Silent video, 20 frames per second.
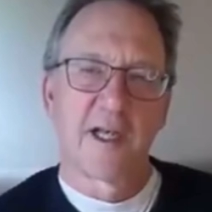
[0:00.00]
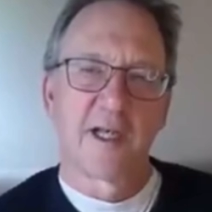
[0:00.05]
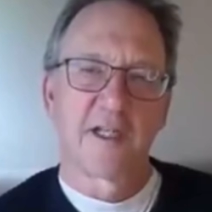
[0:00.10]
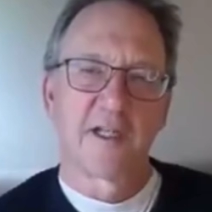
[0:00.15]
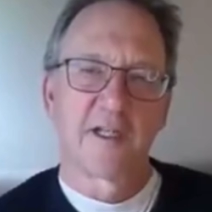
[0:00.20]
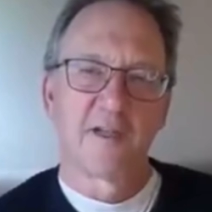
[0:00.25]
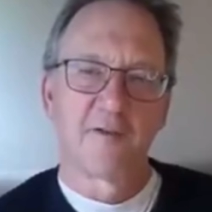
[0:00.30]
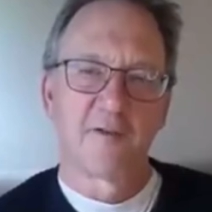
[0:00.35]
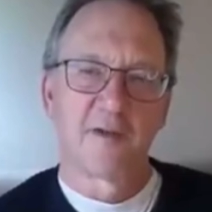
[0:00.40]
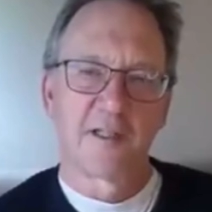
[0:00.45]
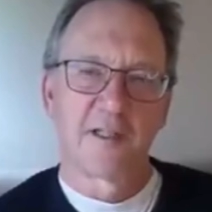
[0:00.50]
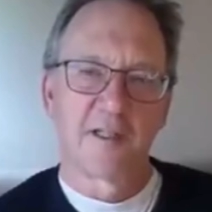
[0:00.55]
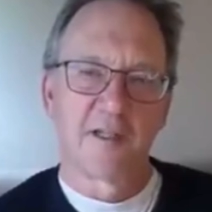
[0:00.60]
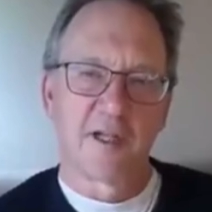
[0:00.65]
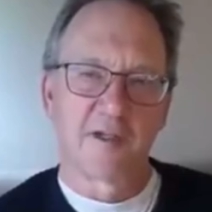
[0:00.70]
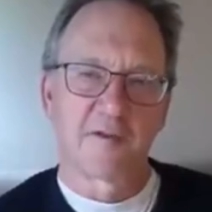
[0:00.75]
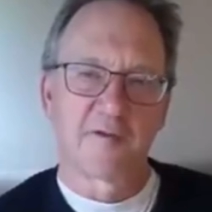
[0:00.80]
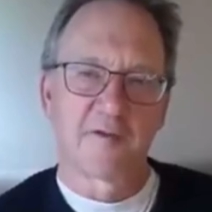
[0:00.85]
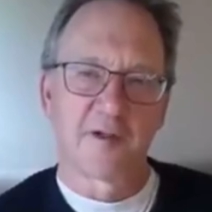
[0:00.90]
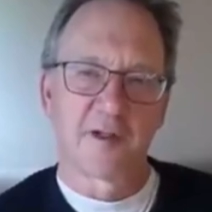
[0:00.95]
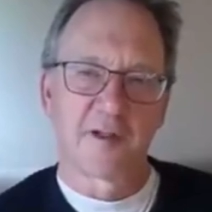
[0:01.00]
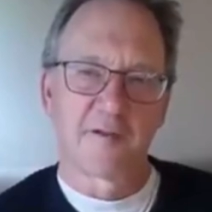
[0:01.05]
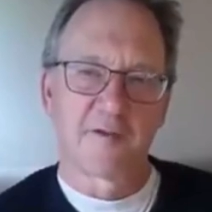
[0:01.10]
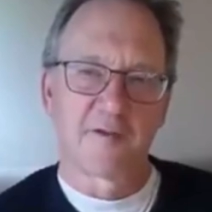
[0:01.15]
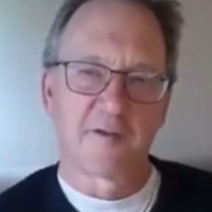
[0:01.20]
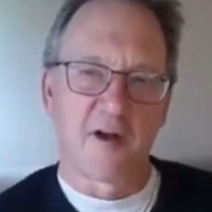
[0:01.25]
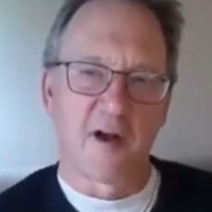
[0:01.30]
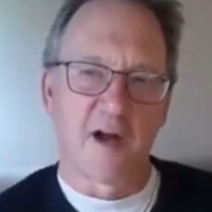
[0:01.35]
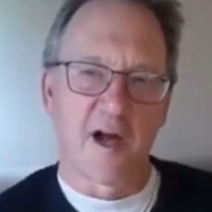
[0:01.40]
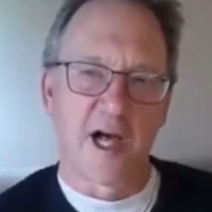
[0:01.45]
You would look for the
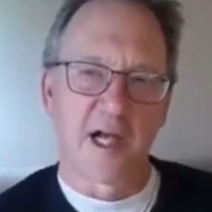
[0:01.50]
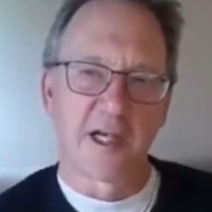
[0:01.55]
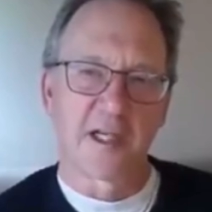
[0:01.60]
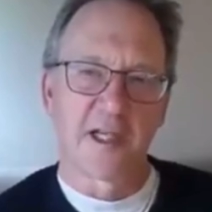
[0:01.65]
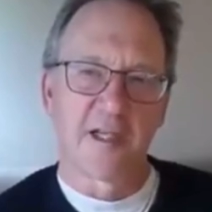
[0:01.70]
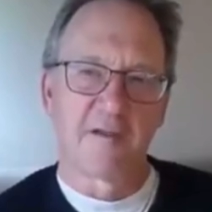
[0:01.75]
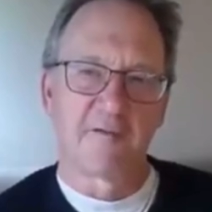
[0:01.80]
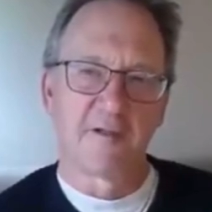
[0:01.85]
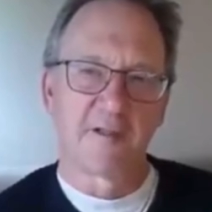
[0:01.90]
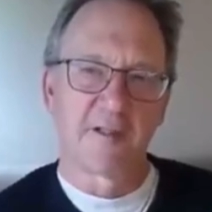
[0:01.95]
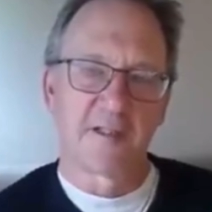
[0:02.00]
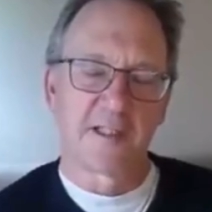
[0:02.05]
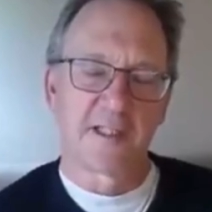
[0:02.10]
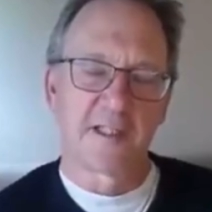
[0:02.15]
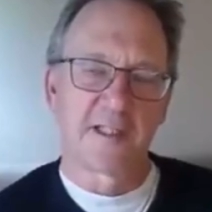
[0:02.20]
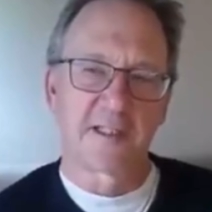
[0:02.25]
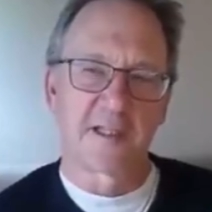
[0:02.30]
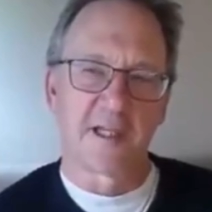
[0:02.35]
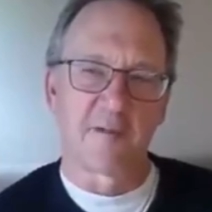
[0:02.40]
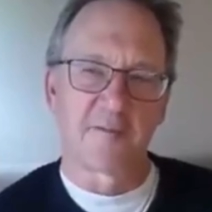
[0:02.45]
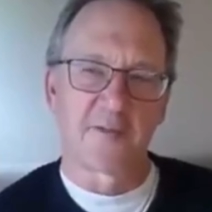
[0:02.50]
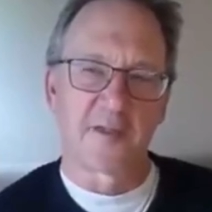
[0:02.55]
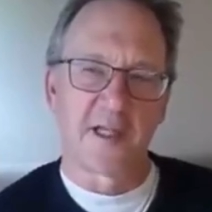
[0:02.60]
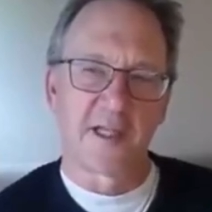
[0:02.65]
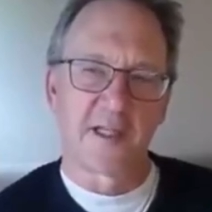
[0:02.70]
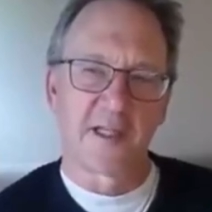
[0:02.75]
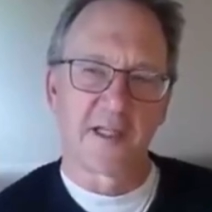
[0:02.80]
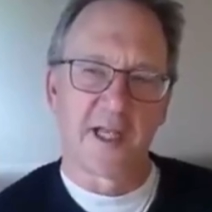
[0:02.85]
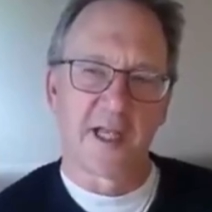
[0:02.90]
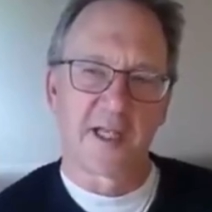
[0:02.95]
frog. If you see
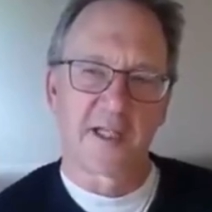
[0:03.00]
something that